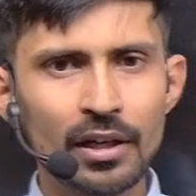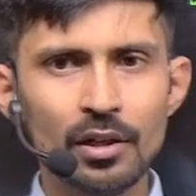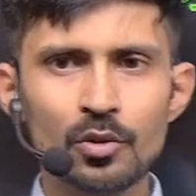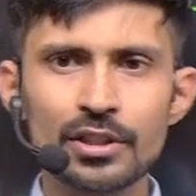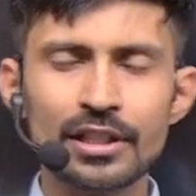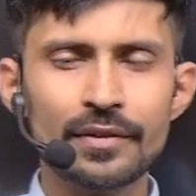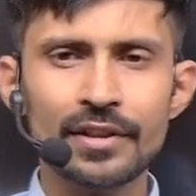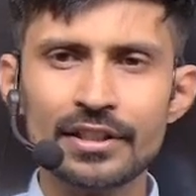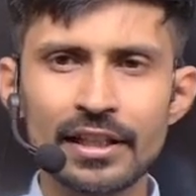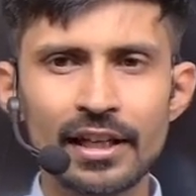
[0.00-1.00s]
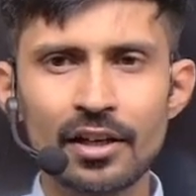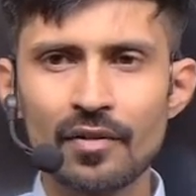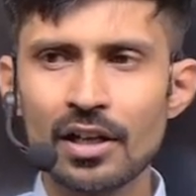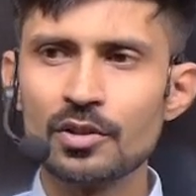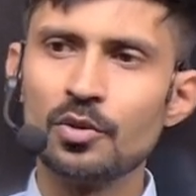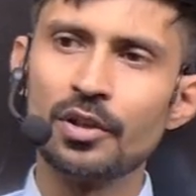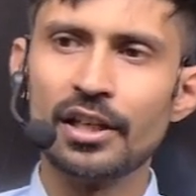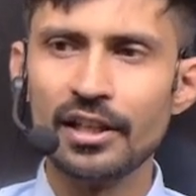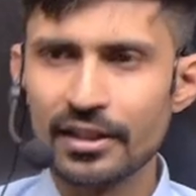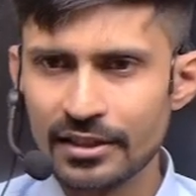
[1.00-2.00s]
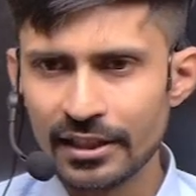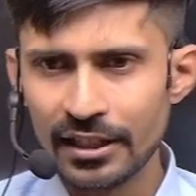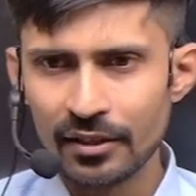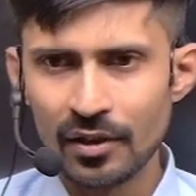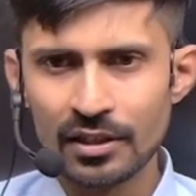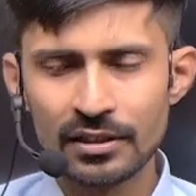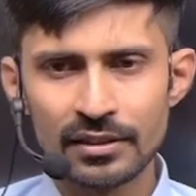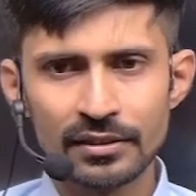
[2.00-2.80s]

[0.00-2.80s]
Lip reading: who is giving JEE Advance, who cleared JEE Advance,